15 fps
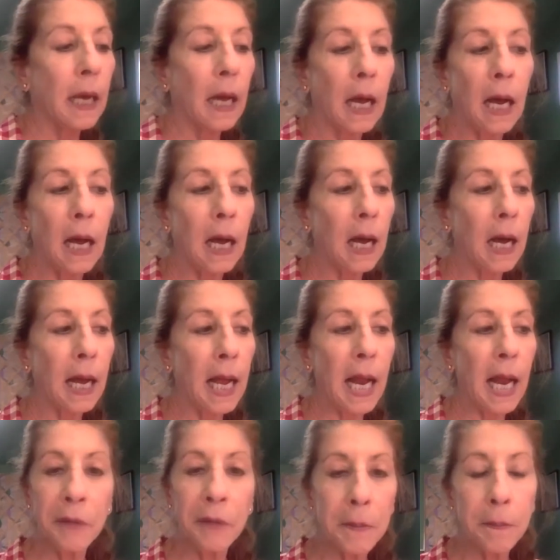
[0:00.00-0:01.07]

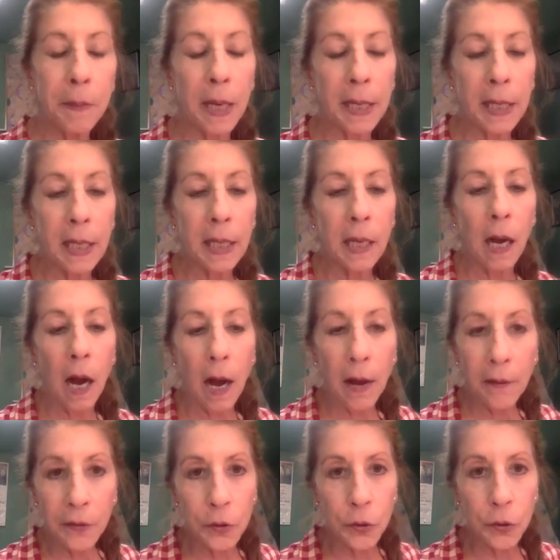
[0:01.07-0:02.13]
everybody
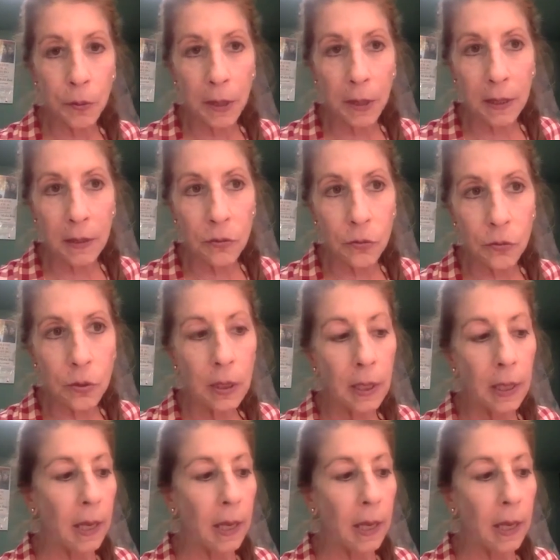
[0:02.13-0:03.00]
on the streets